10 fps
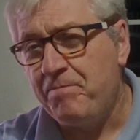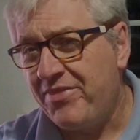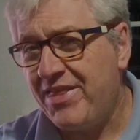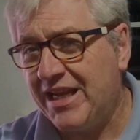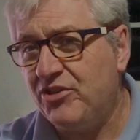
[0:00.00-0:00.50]

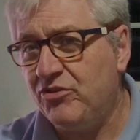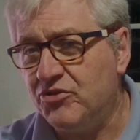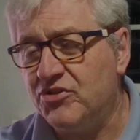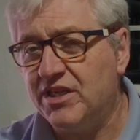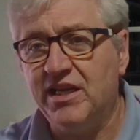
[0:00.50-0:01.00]
that
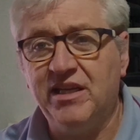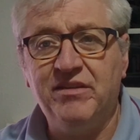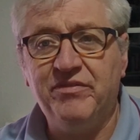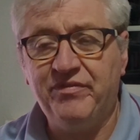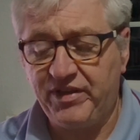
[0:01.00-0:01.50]
does kind
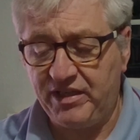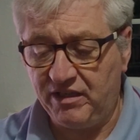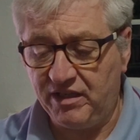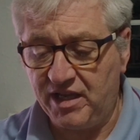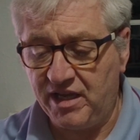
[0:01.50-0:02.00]
of
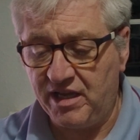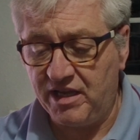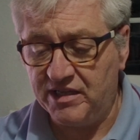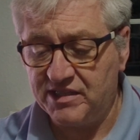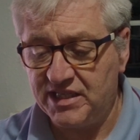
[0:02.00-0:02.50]
feel
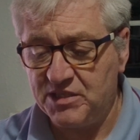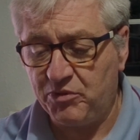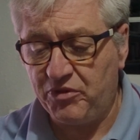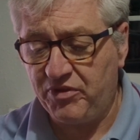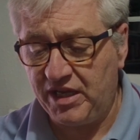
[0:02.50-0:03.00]
a
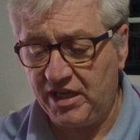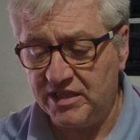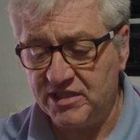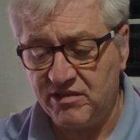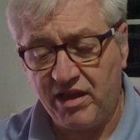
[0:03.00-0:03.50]
sensible thing.
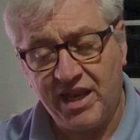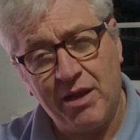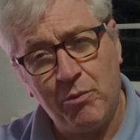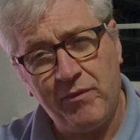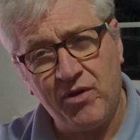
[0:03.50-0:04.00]
It's not like we've